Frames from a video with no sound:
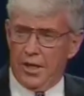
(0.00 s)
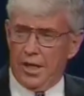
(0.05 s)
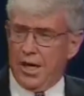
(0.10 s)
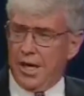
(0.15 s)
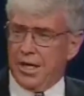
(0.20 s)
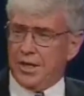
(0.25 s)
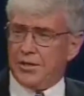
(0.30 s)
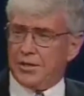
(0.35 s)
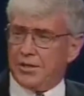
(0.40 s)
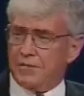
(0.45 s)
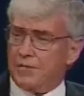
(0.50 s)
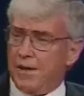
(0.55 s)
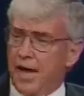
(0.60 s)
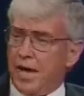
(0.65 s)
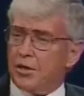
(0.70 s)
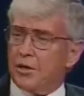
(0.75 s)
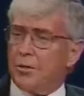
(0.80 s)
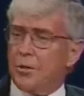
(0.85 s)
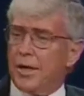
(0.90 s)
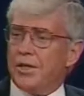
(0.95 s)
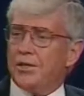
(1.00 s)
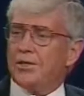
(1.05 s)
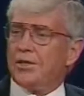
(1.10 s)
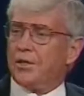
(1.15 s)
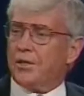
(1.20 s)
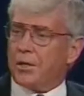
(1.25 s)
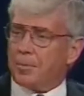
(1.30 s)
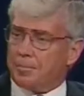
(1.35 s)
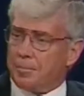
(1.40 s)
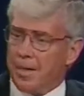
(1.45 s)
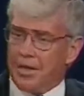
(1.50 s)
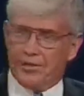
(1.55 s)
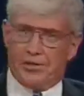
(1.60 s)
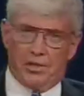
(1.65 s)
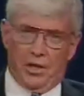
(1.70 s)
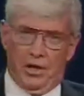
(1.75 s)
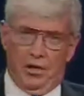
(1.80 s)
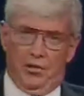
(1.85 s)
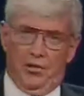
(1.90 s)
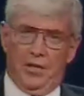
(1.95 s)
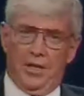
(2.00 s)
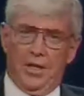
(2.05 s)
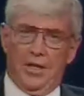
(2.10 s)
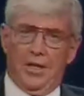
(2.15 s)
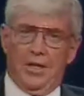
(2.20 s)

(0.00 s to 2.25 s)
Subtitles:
a devaluation of their peso.